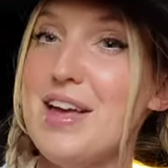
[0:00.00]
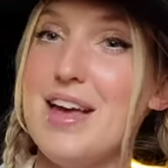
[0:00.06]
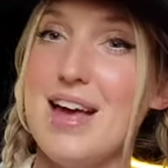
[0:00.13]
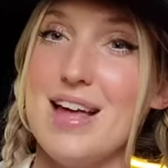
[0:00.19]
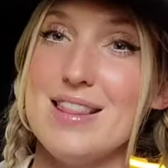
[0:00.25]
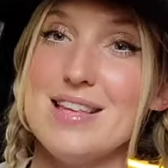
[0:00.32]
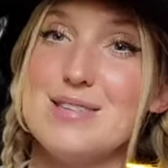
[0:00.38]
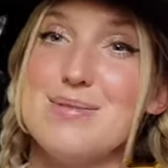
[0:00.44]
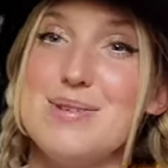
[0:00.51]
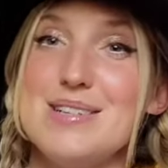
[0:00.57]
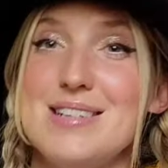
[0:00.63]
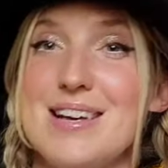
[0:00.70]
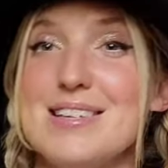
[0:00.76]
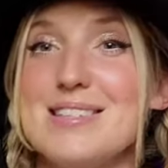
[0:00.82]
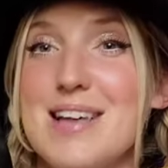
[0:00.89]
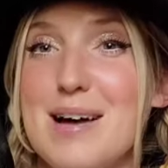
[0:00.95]
And this one
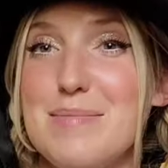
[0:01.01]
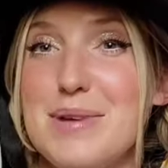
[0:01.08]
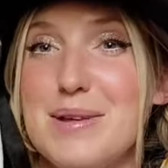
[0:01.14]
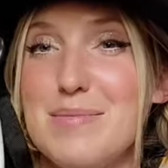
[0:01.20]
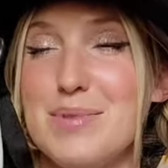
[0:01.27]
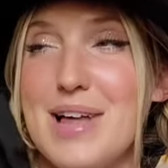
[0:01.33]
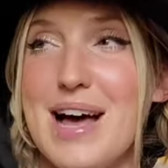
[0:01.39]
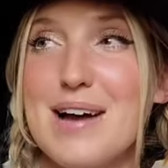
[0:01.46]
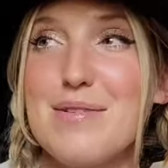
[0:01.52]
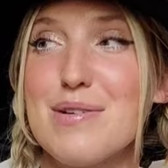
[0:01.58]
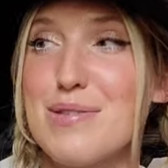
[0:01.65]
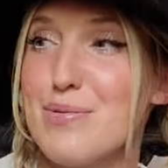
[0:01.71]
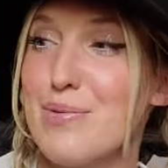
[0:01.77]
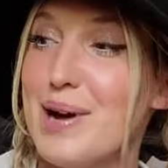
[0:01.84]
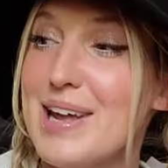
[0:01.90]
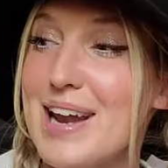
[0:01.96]
does come in black with
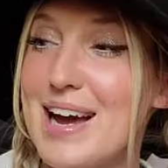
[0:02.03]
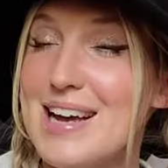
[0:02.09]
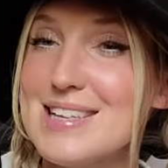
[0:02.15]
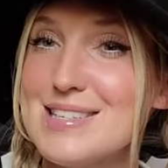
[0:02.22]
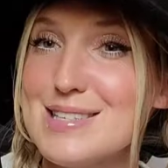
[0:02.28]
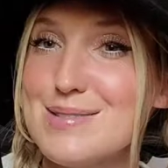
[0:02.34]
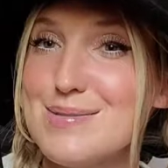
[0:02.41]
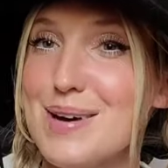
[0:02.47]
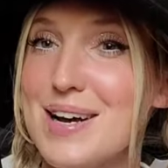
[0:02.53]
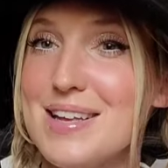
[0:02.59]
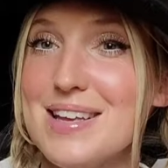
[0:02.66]
white eyes as well.